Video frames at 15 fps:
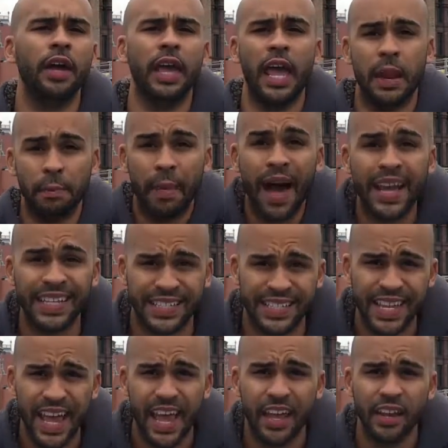in my
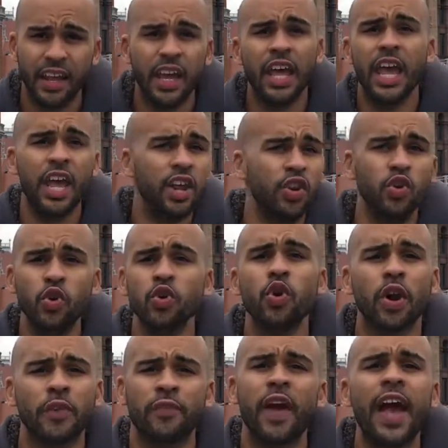set in New
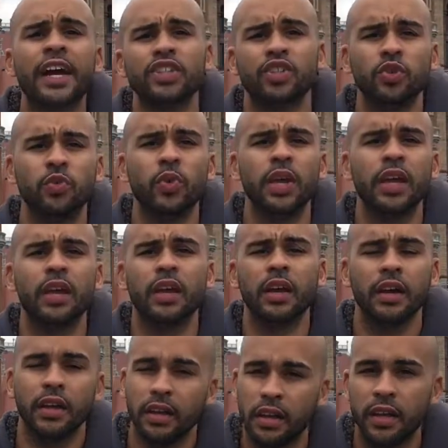York Fashion Week.
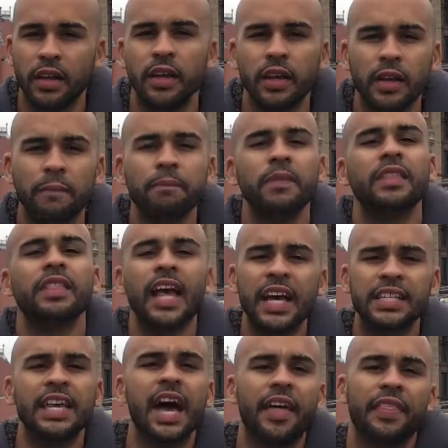
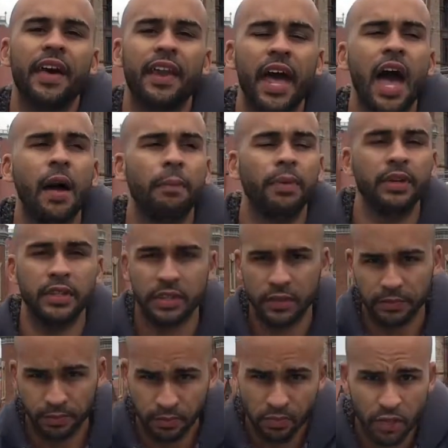That's how that happens.
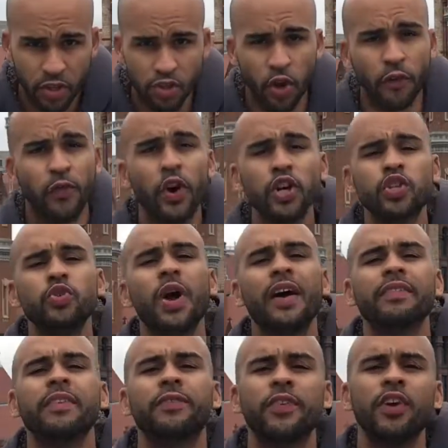So first you
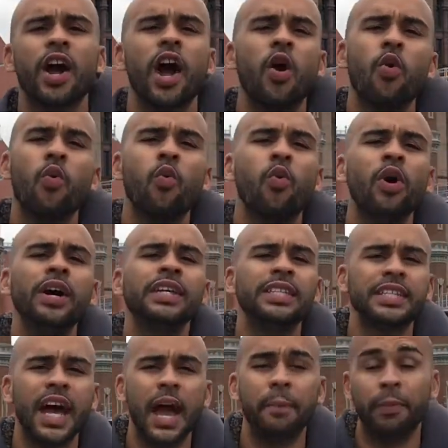have to figure out what
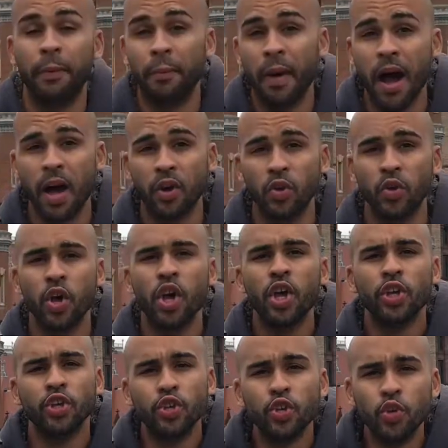type of model
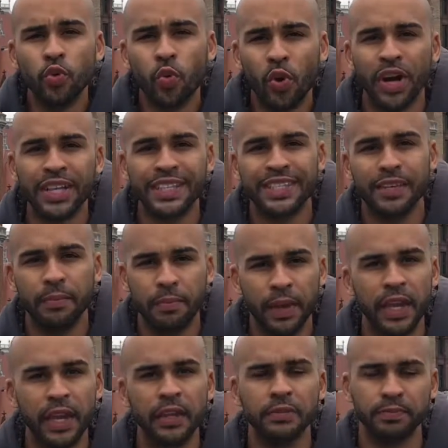you want to
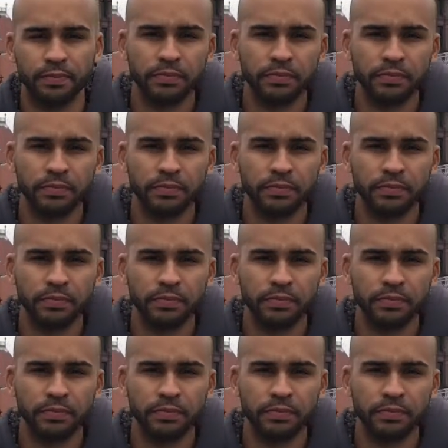be.